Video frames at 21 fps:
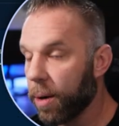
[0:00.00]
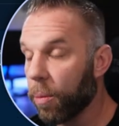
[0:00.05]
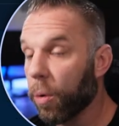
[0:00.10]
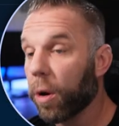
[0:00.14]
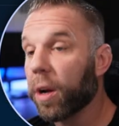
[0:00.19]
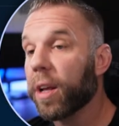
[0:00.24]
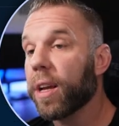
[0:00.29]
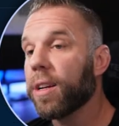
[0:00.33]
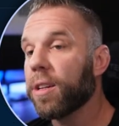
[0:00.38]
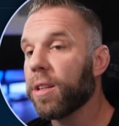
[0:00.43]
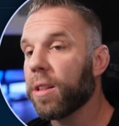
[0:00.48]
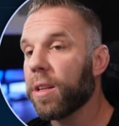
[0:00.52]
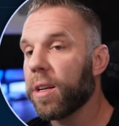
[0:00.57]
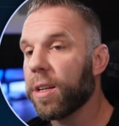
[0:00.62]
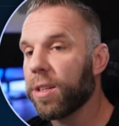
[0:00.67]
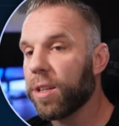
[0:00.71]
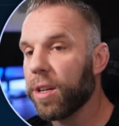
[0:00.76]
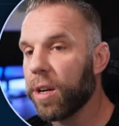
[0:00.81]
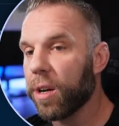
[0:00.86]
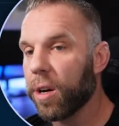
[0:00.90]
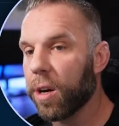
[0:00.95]
and we're going to get to
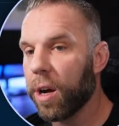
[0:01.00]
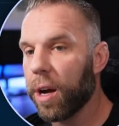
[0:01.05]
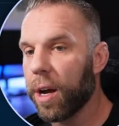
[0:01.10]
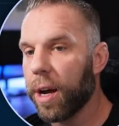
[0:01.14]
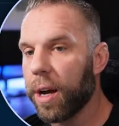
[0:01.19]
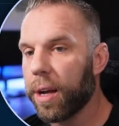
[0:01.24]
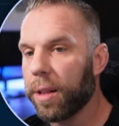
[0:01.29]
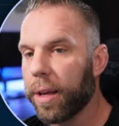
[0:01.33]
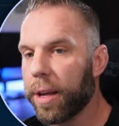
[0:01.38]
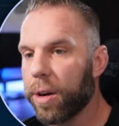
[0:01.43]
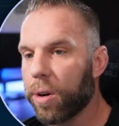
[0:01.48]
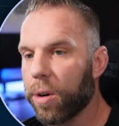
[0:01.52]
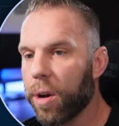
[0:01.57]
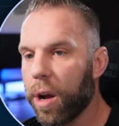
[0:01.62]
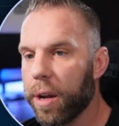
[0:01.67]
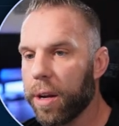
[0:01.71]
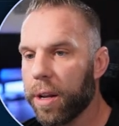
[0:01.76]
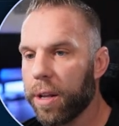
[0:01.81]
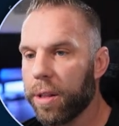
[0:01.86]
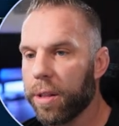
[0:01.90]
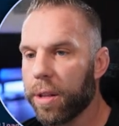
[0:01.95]
this here uh, later
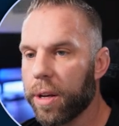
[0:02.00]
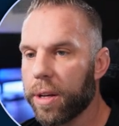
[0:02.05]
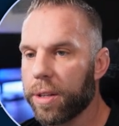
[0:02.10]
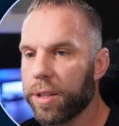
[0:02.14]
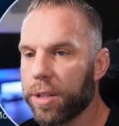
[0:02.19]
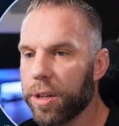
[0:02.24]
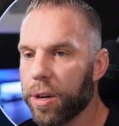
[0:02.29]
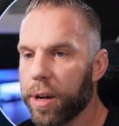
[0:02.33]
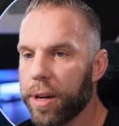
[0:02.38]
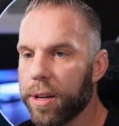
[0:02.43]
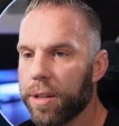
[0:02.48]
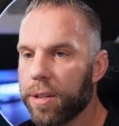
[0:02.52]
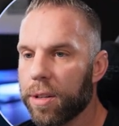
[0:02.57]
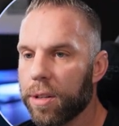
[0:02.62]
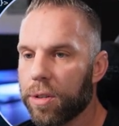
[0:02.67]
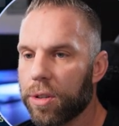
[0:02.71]
on in the series.